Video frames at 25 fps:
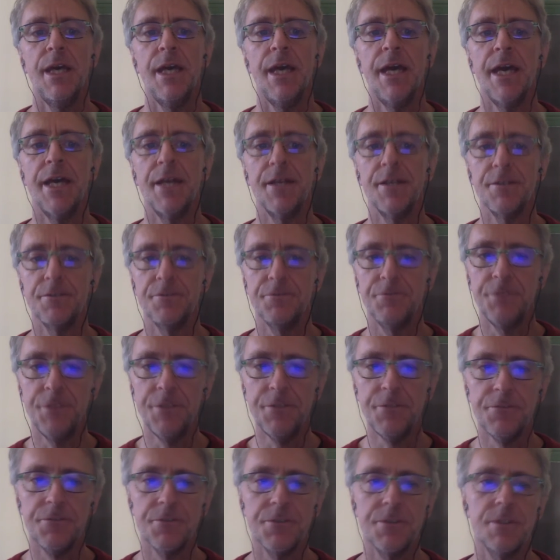And the
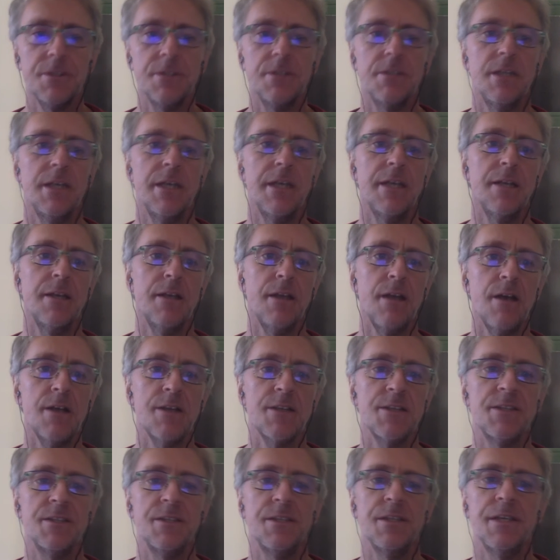fifth and
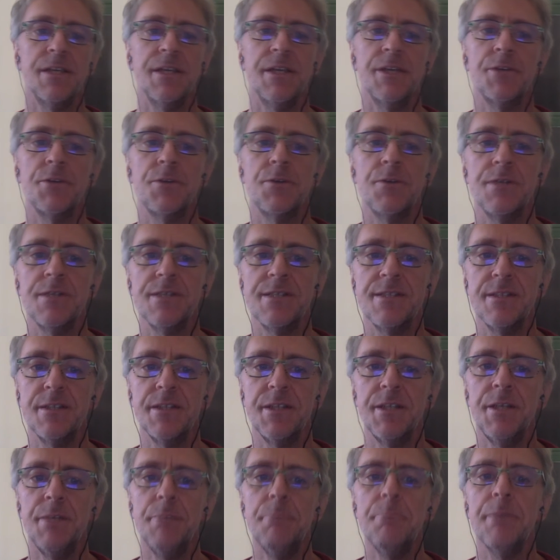last indicator is the
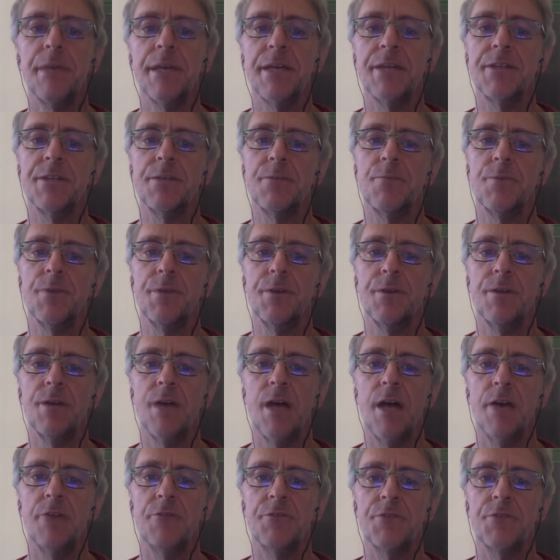impact in real life.